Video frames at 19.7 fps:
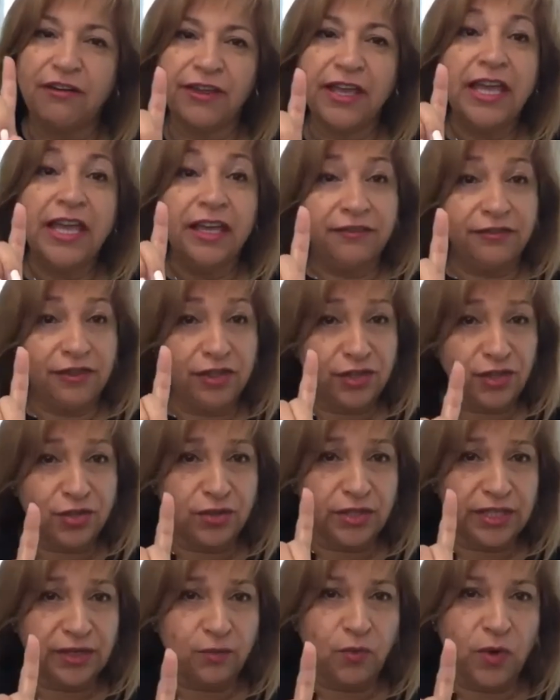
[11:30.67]
there's
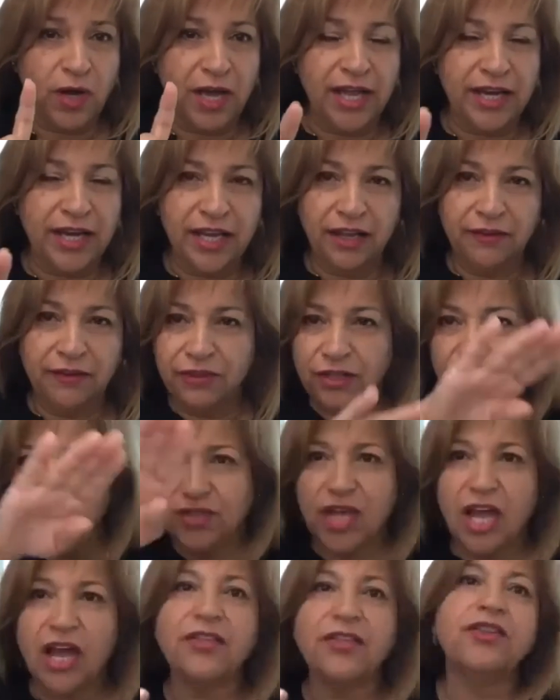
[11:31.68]
only one, if there's
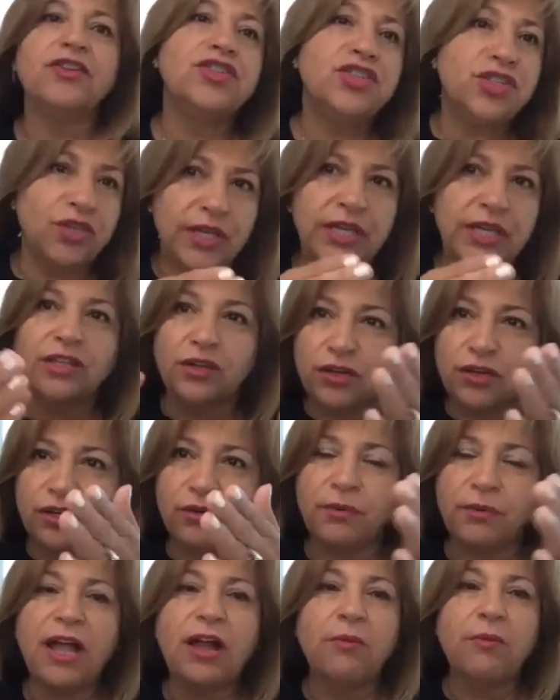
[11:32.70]
others, you can look
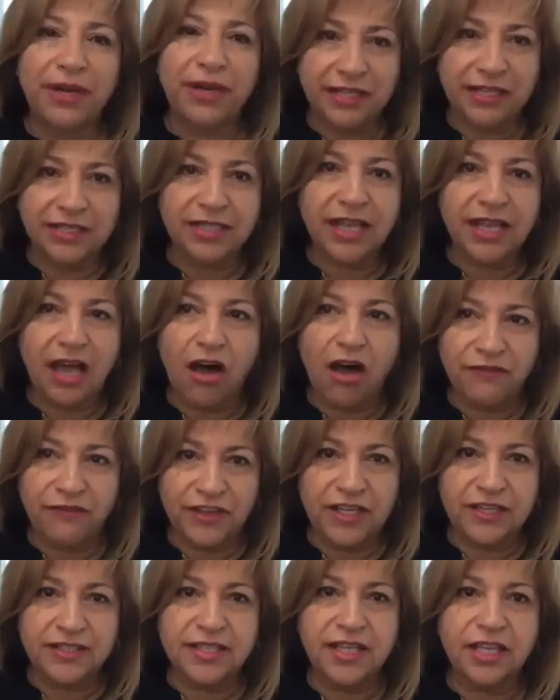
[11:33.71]
around, but it's
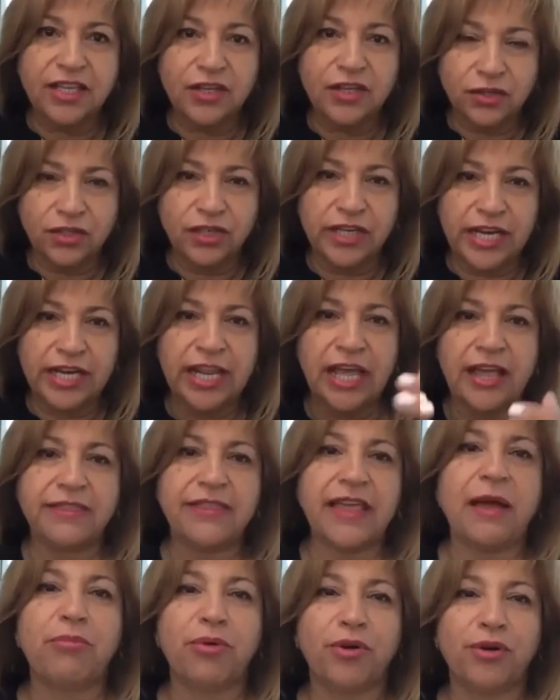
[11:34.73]
obvious that you're looking at
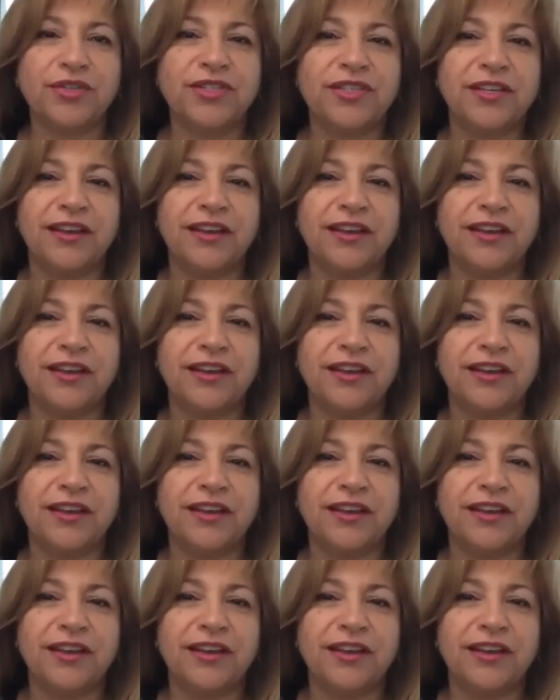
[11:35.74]
that person.